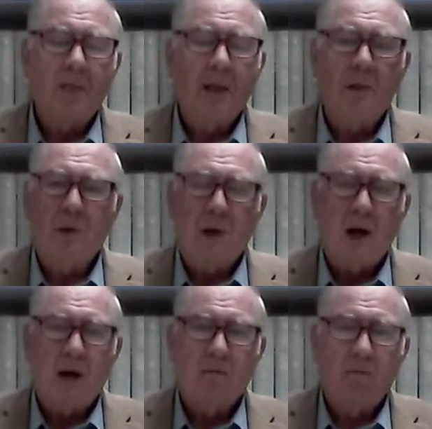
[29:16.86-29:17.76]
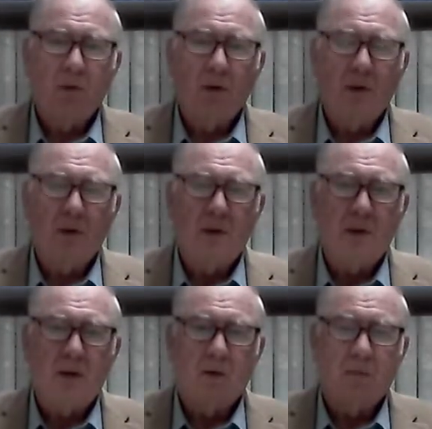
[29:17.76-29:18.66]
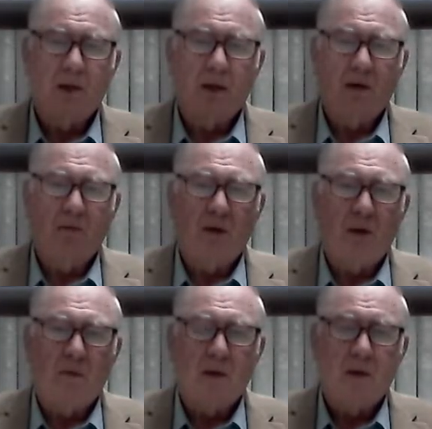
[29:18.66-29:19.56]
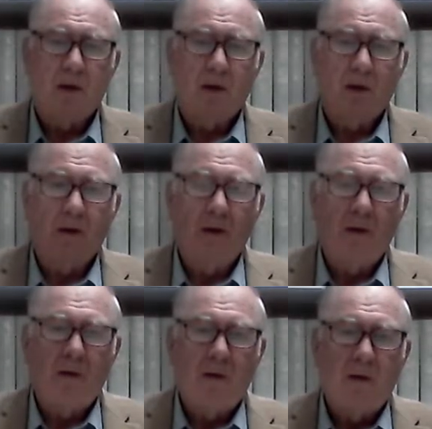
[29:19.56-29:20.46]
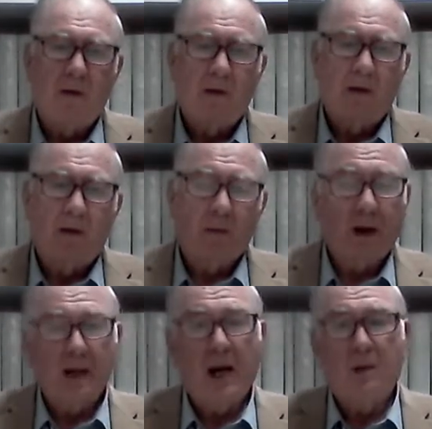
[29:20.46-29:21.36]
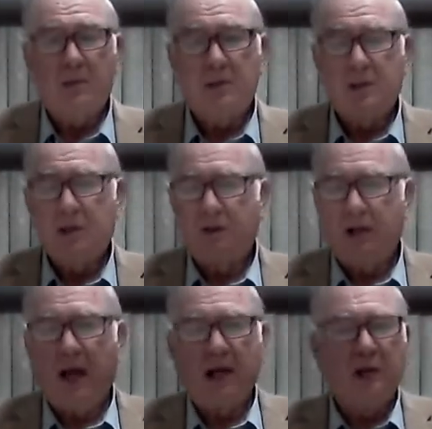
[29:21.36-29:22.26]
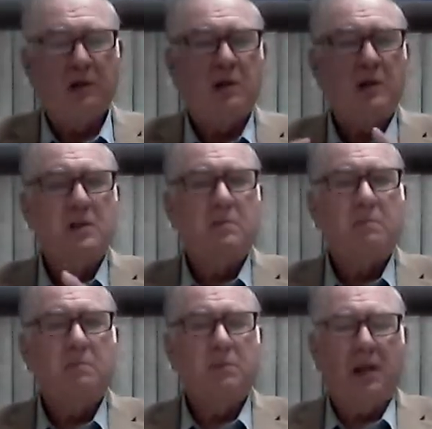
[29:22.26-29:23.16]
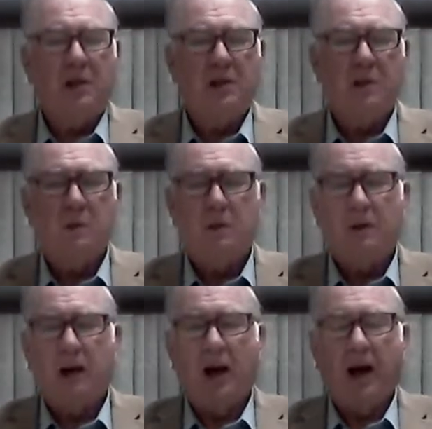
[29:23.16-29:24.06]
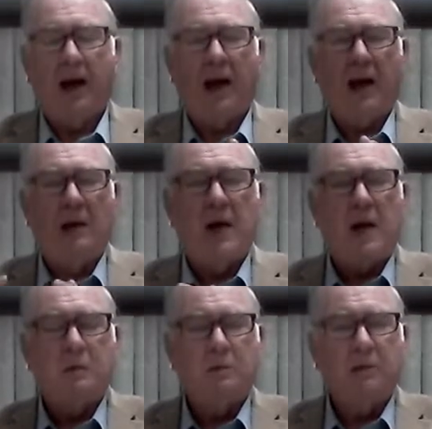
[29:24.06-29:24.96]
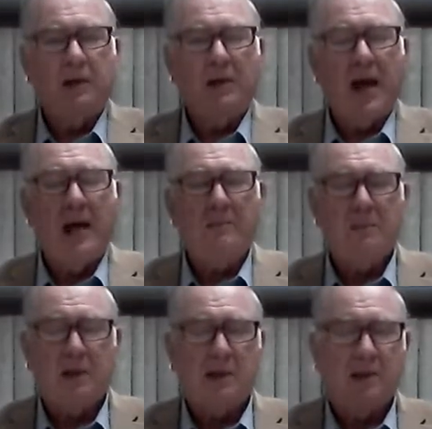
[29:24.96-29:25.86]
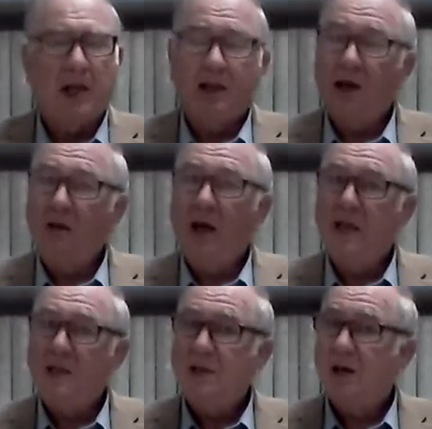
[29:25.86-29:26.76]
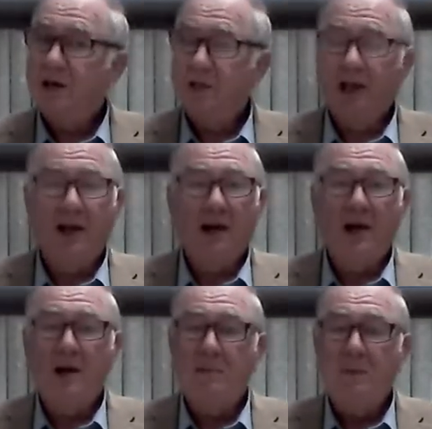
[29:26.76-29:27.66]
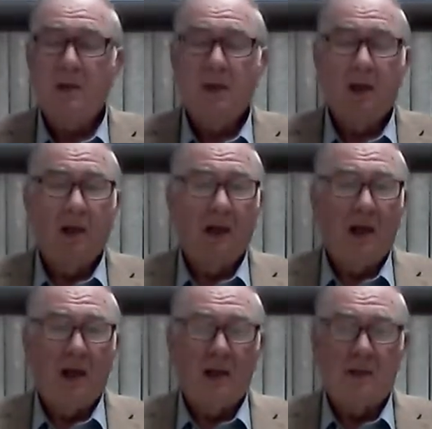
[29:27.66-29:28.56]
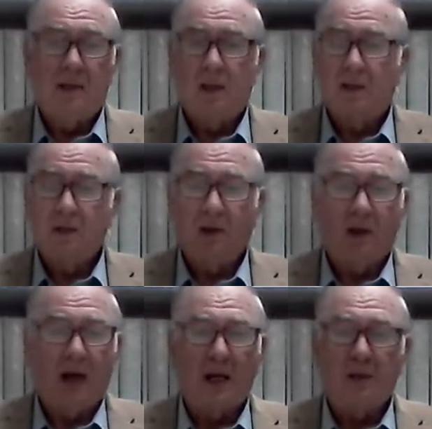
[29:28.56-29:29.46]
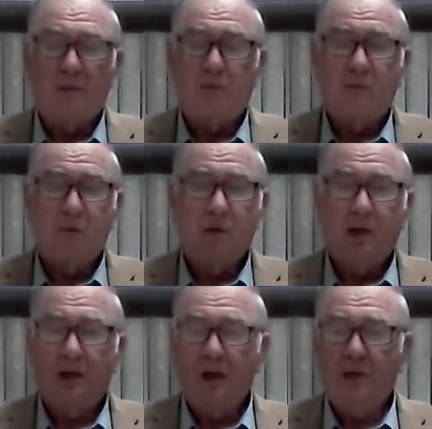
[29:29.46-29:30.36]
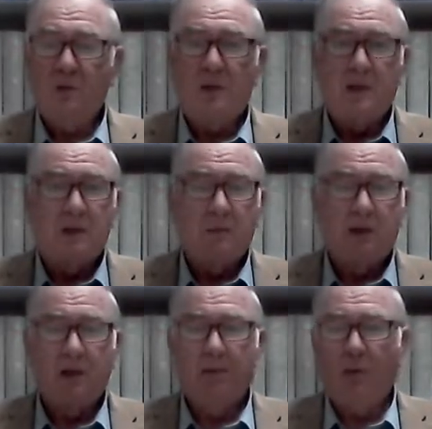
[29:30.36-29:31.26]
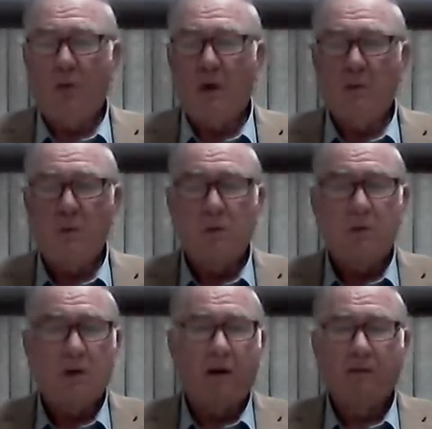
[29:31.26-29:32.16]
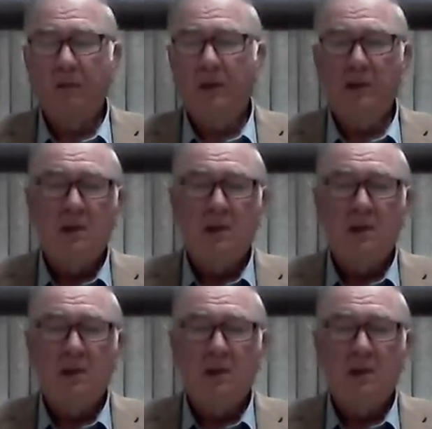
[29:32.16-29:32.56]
There's a lot of forces that are being involved in there. And right now we see a nationalism that's going countering that because that's how God set it up. And there's a natural force against wanting to become a one world government